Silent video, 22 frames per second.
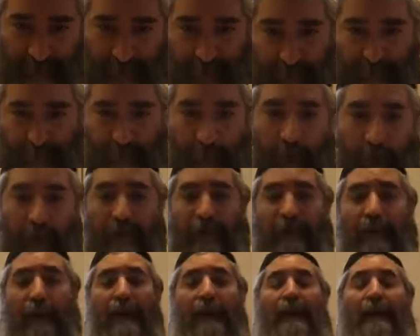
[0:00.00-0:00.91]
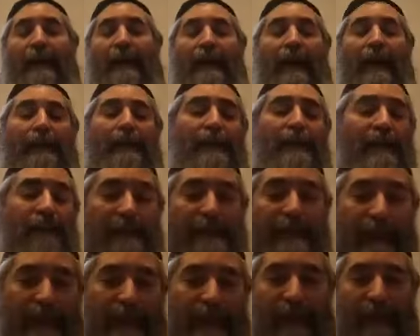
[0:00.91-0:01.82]
big throne and he
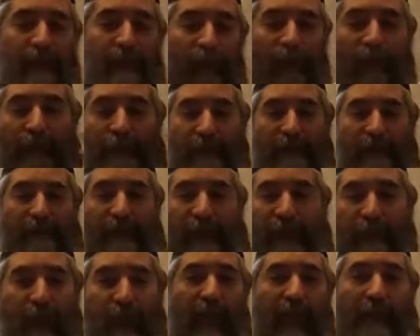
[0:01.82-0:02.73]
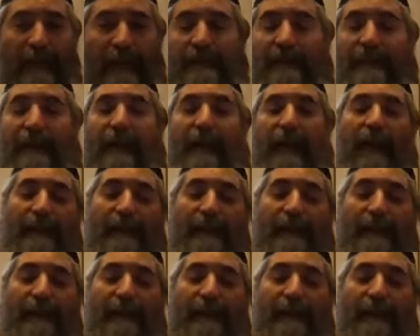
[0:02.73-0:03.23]
listens to all these requests.